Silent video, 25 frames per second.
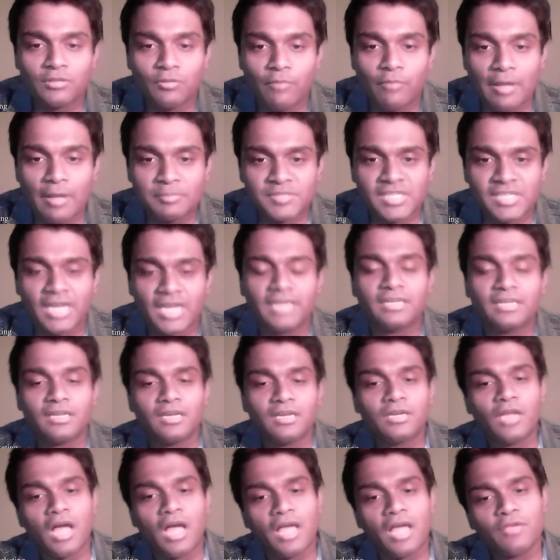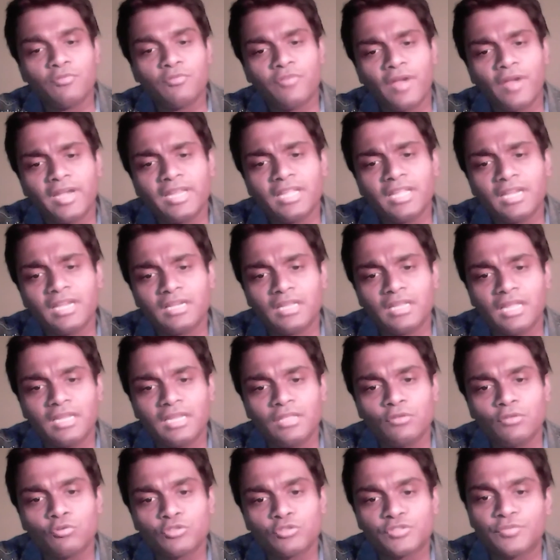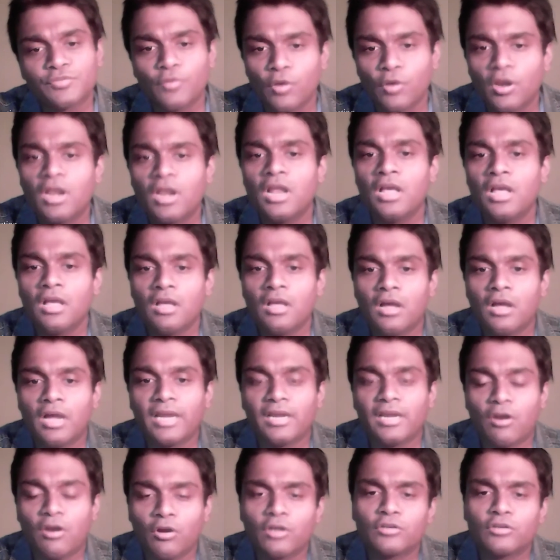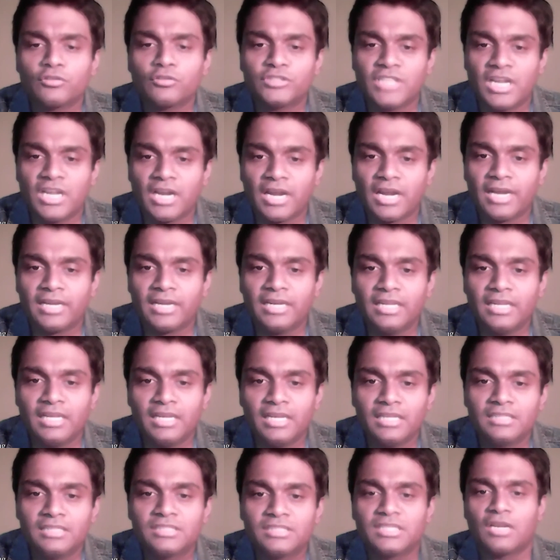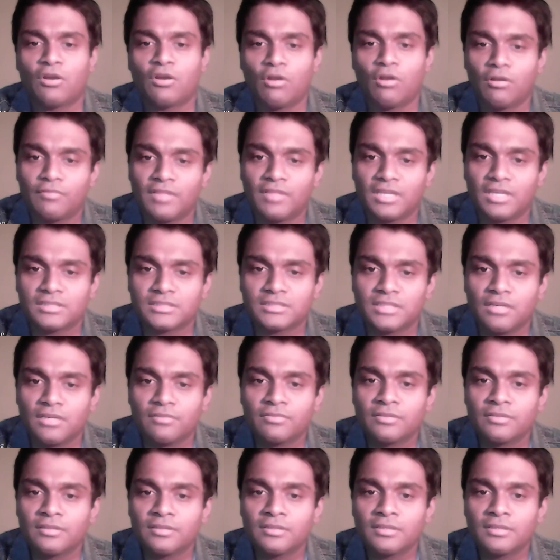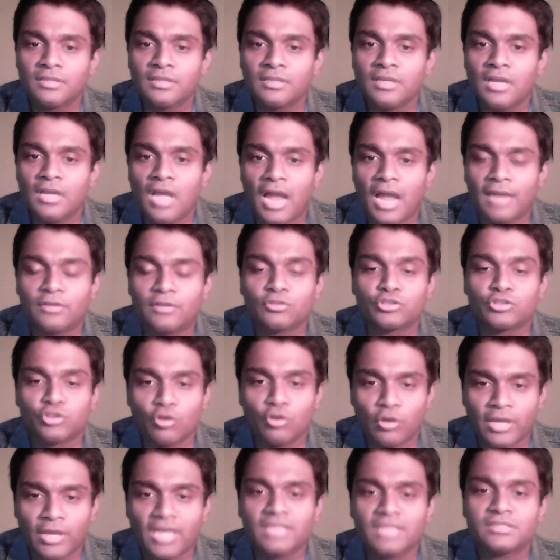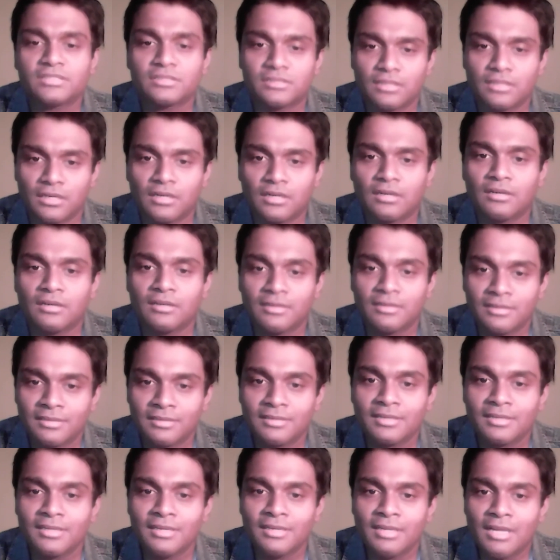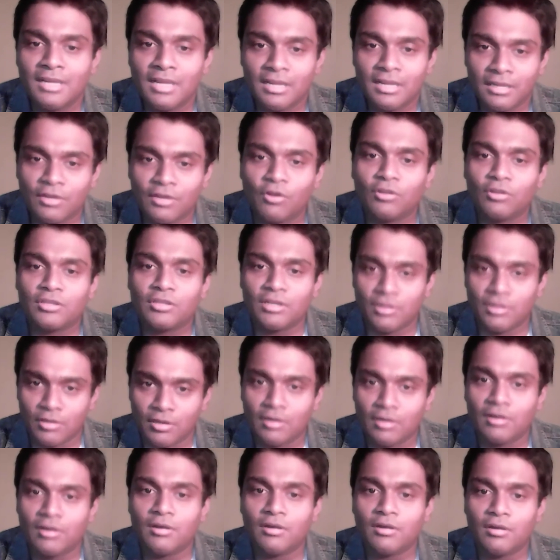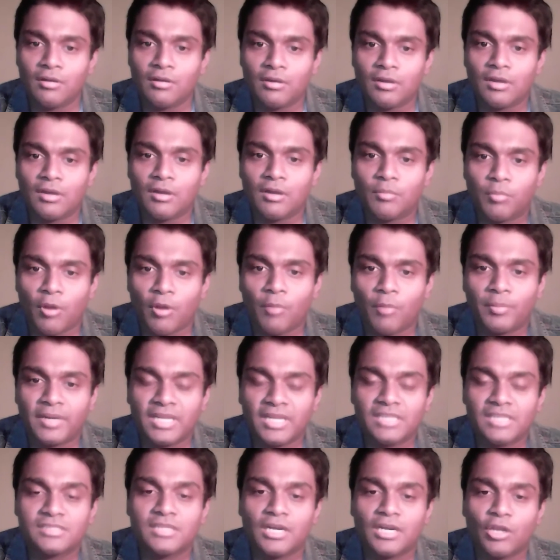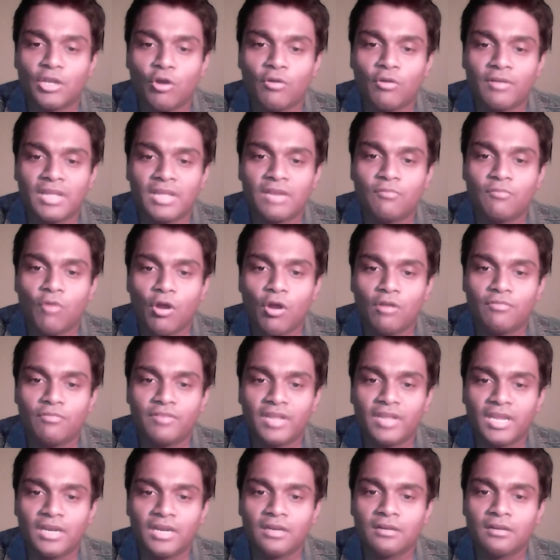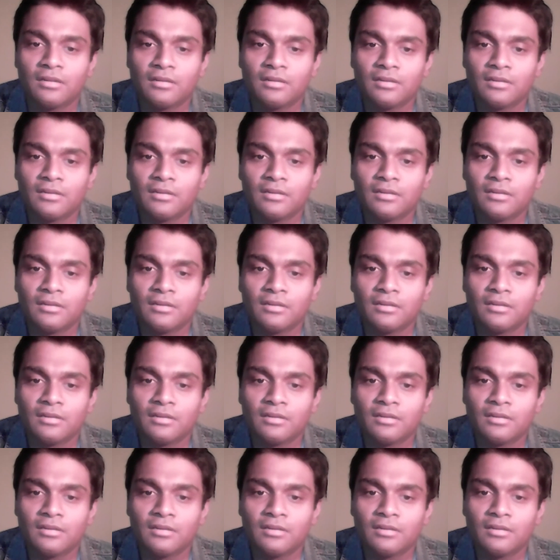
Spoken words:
the website, are you finding it any useful in order to generate leads and all of that stuff, and to showcase the the properties that you're involved in?